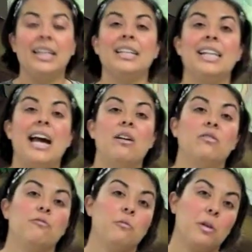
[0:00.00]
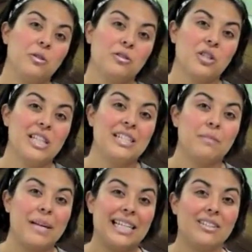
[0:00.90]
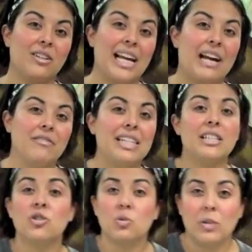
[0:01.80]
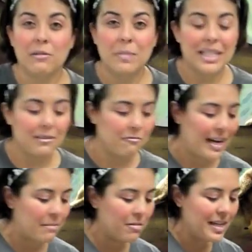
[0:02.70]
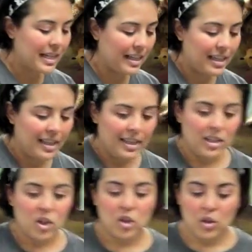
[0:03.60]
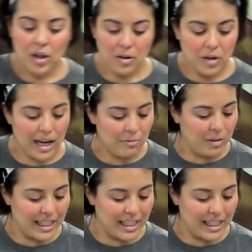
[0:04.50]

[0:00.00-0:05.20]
Now, Furoco she is based on having a square piece of fabric, so I'm going